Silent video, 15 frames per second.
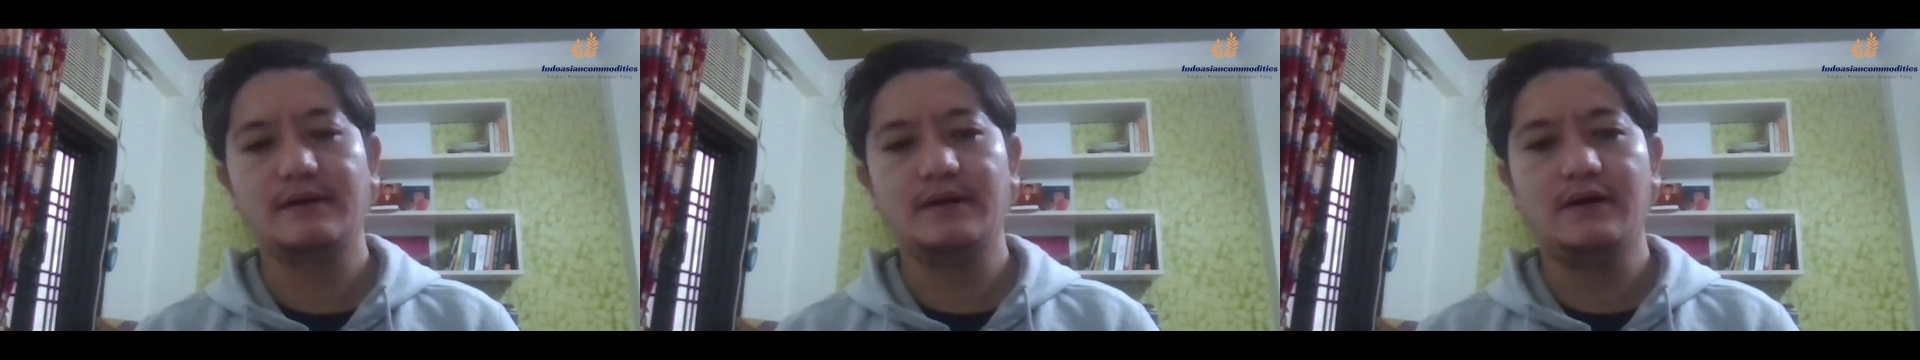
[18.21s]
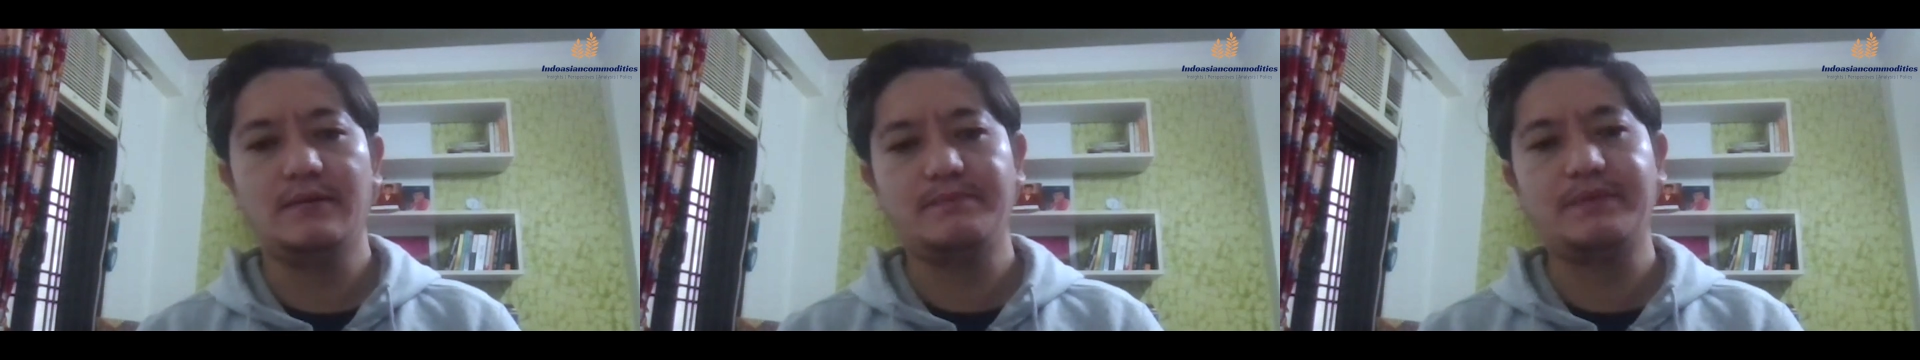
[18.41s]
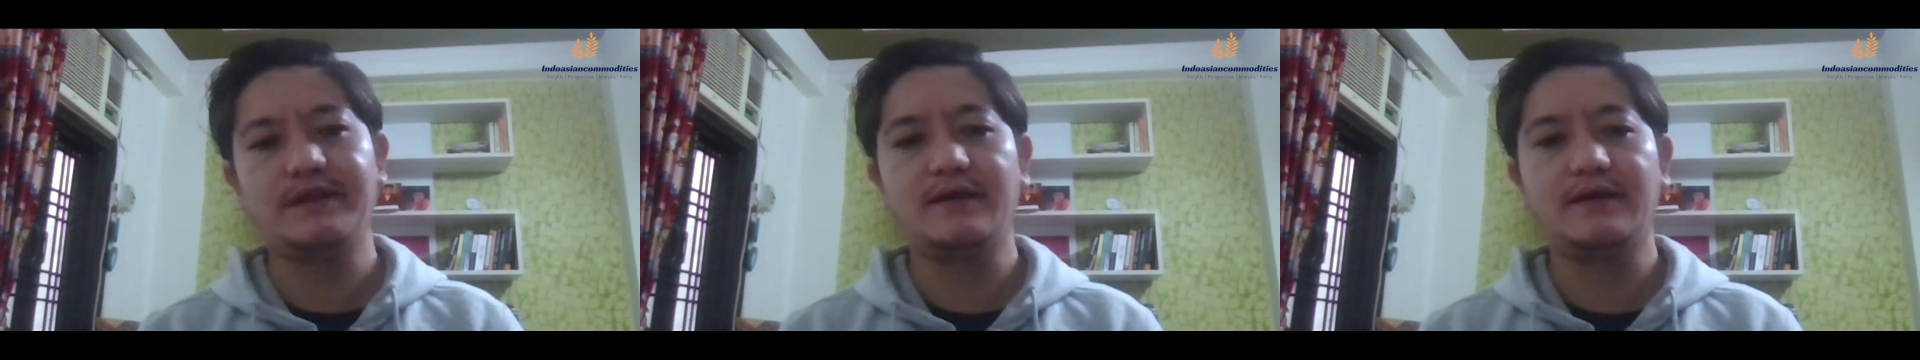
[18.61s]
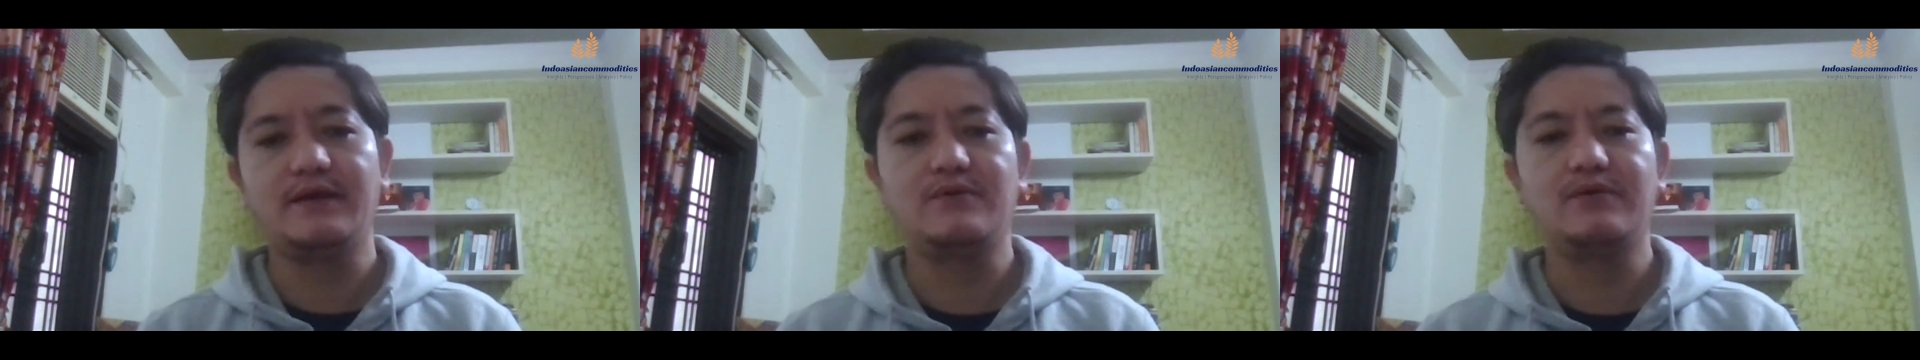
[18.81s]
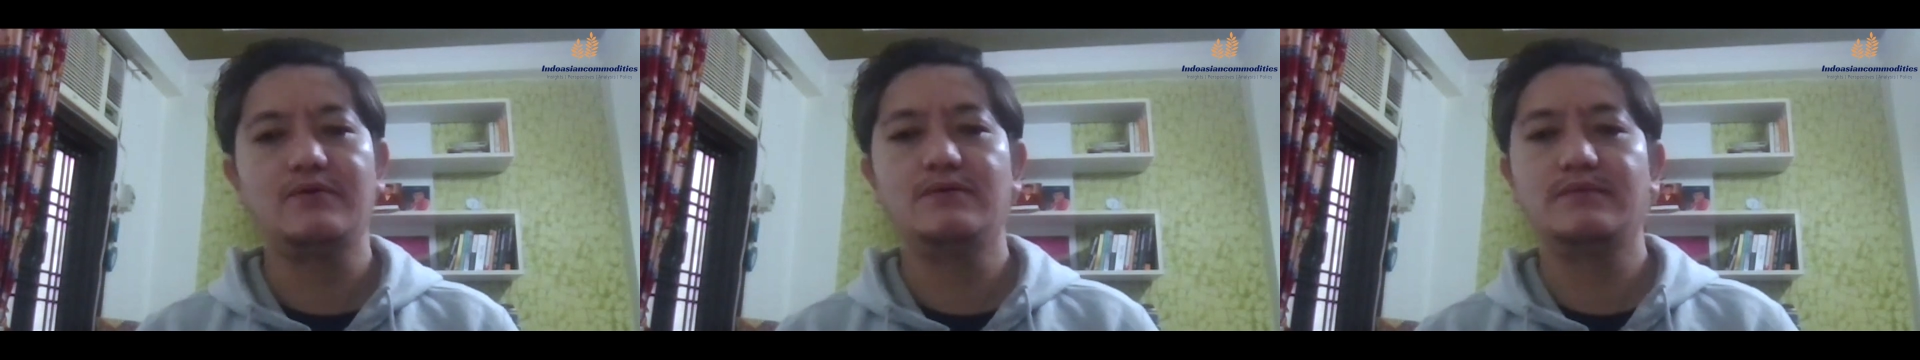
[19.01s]
uh, play
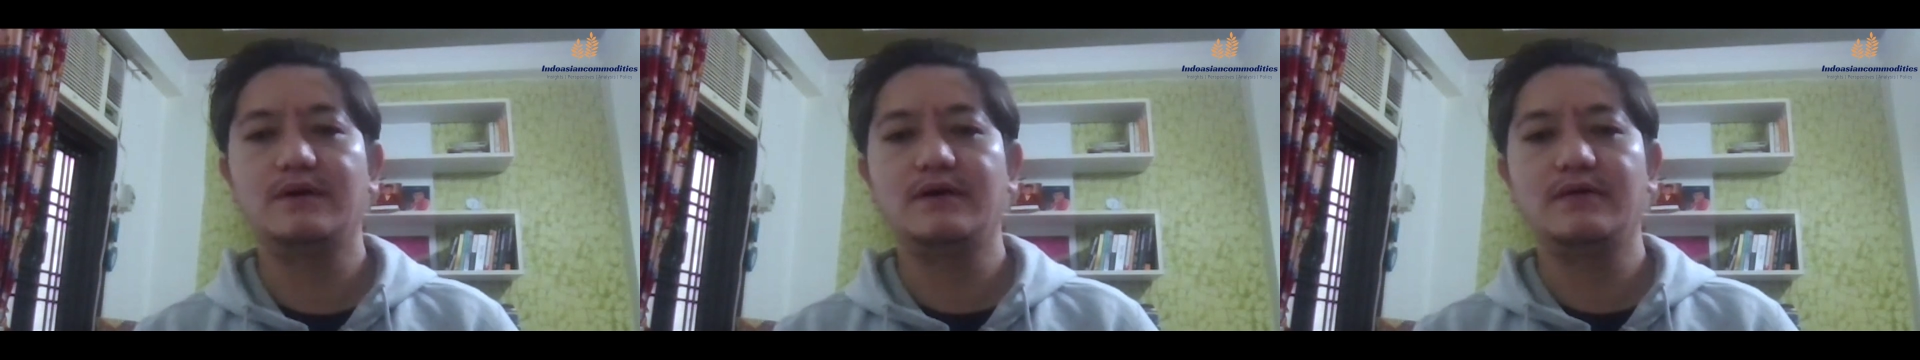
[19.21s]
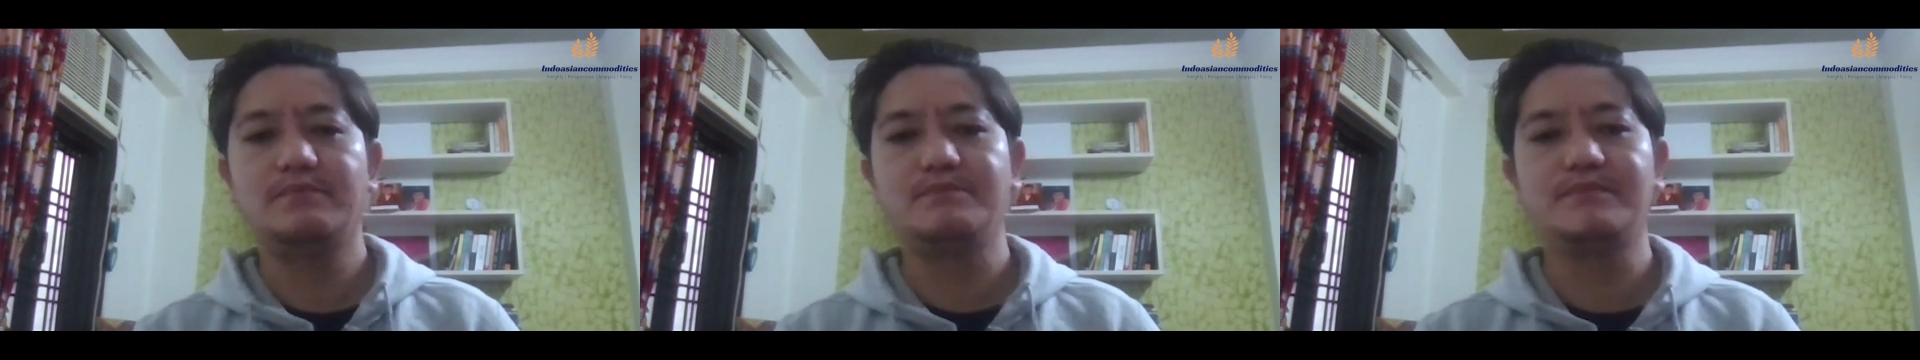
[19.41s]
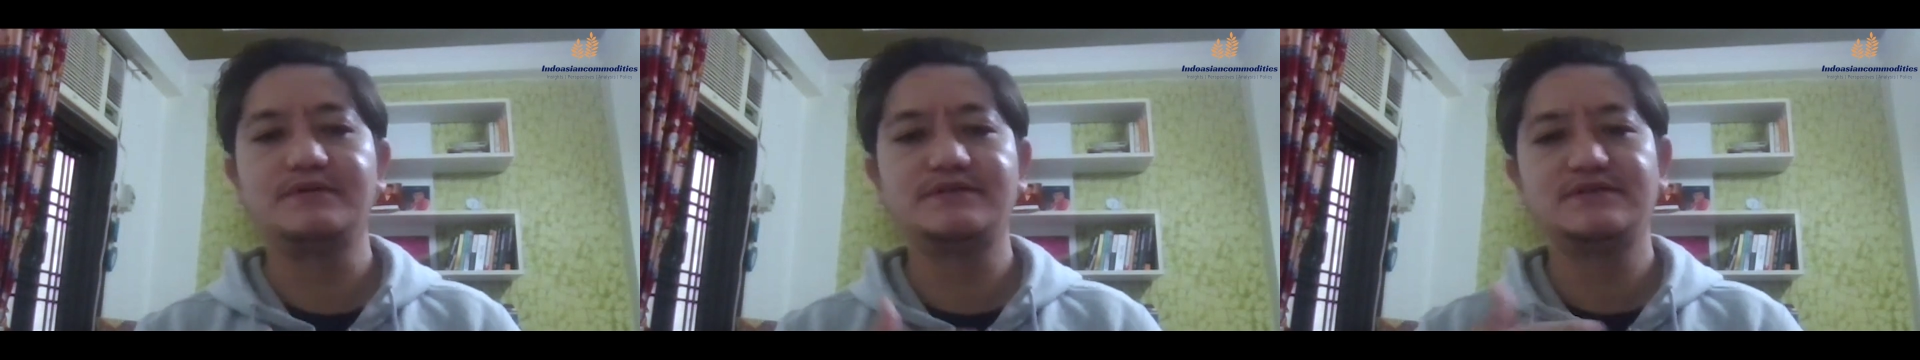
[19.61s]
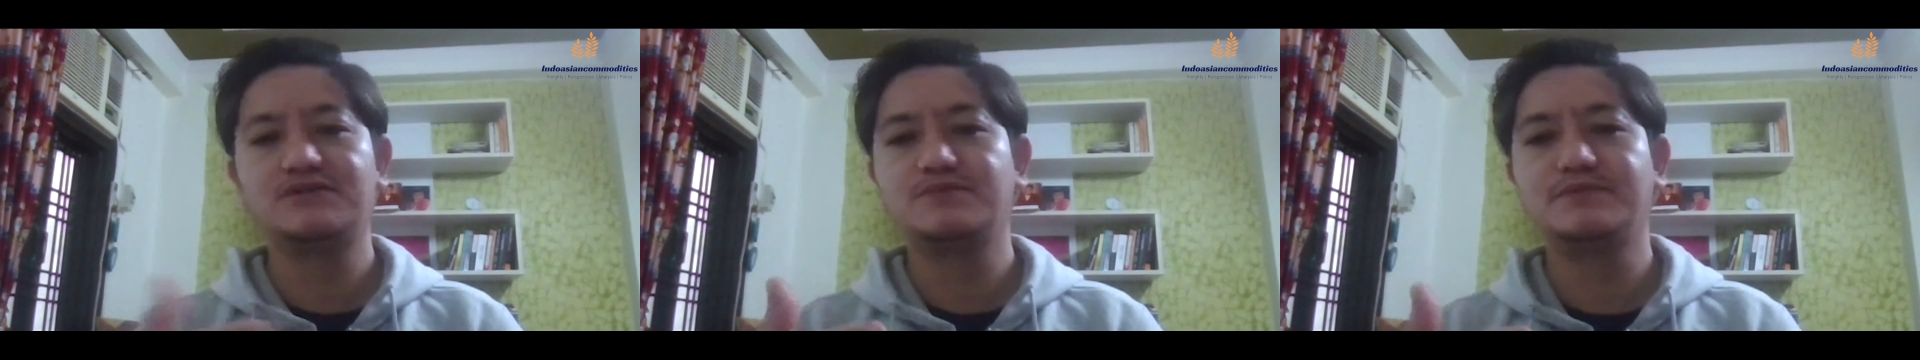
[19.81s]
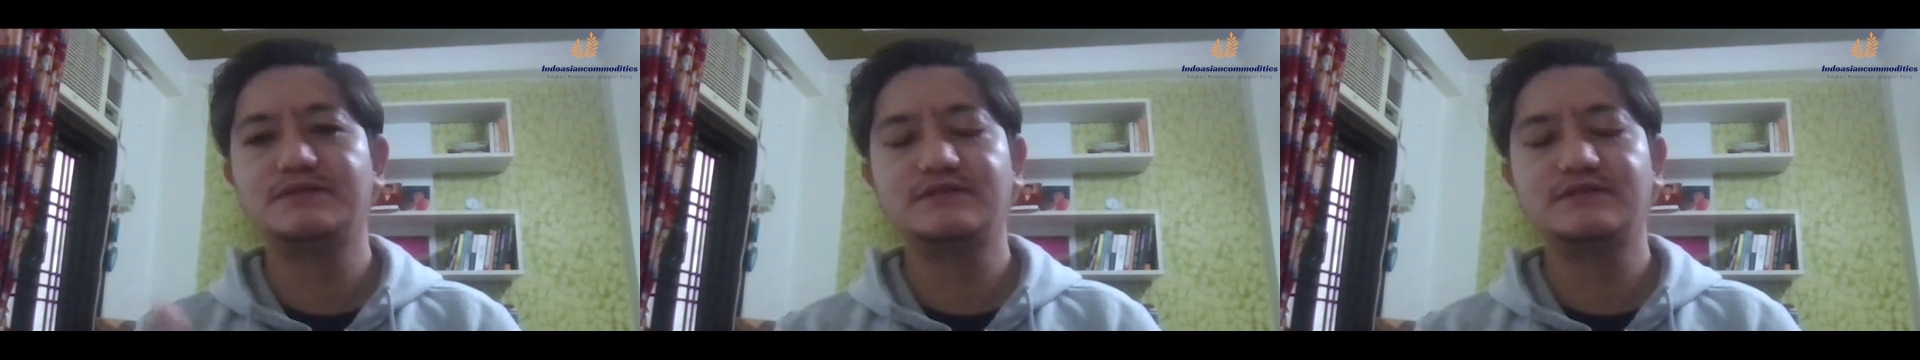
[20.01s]
you know, uh, business to
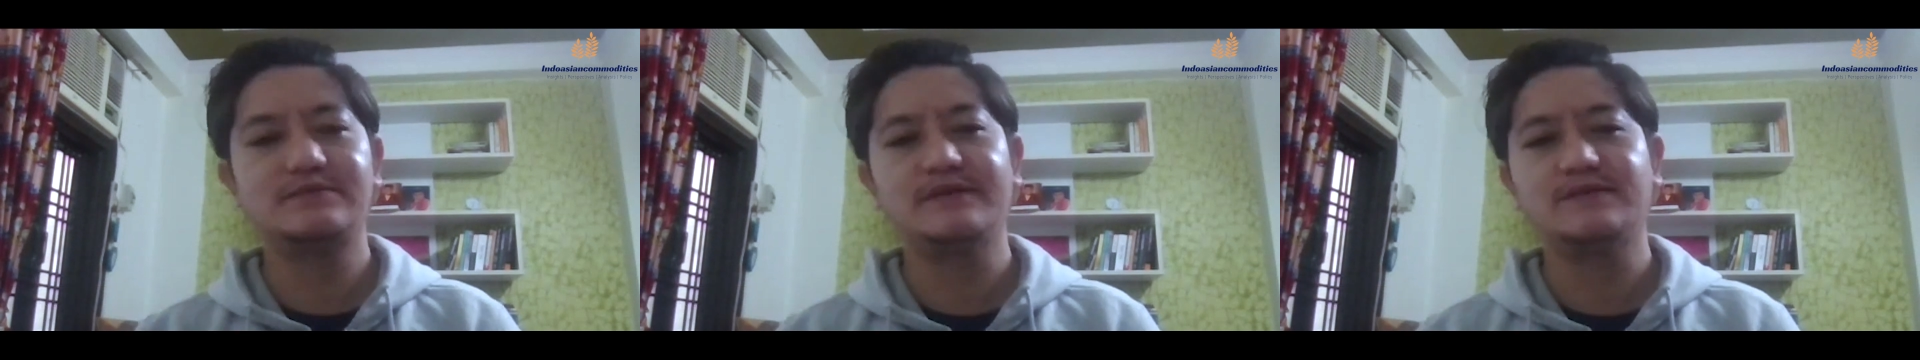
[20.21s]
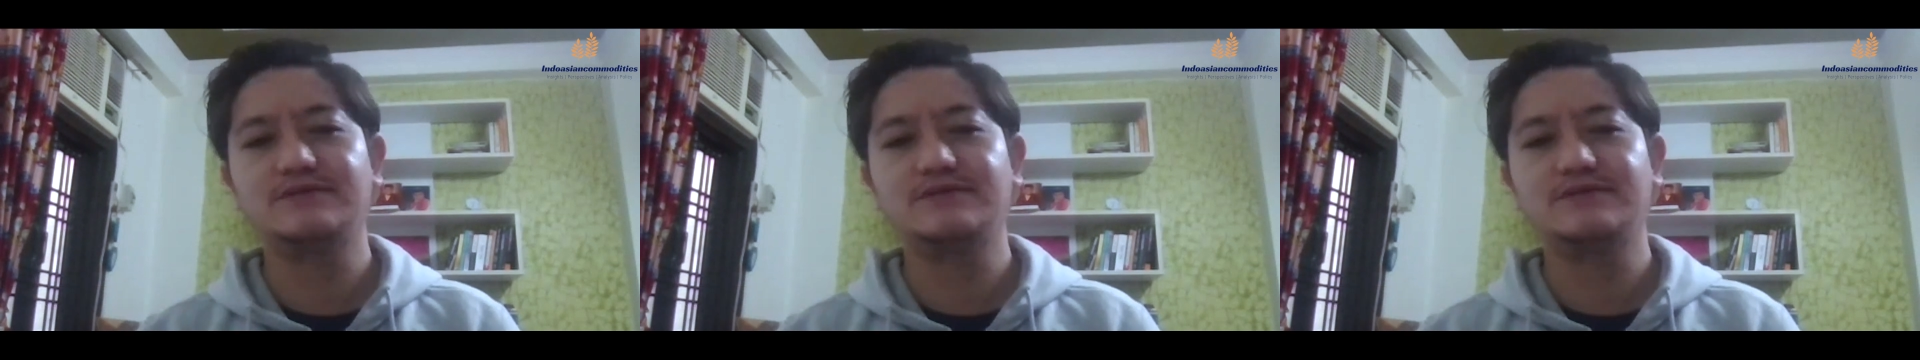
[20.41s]
business play.